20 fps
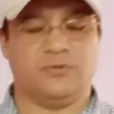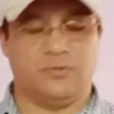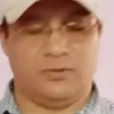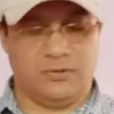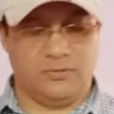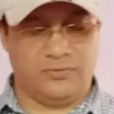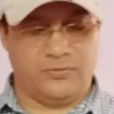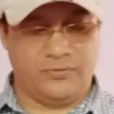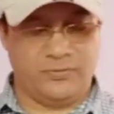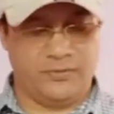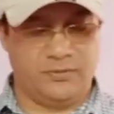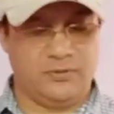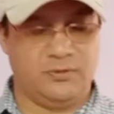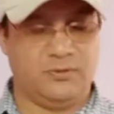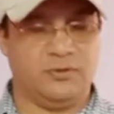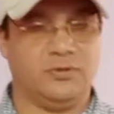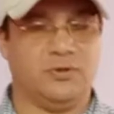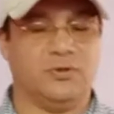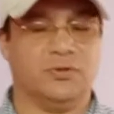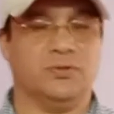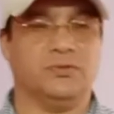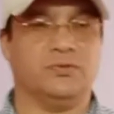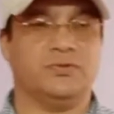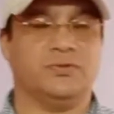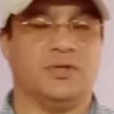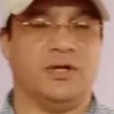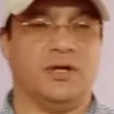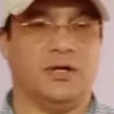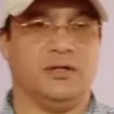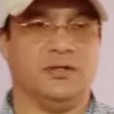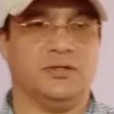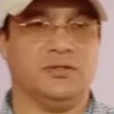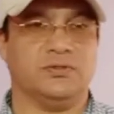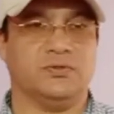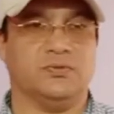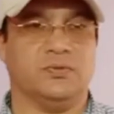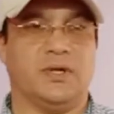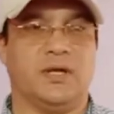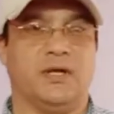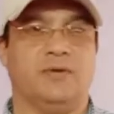of those runners
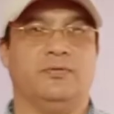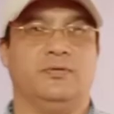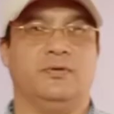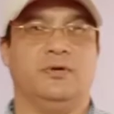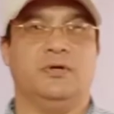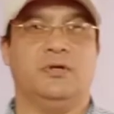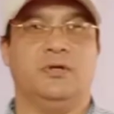who have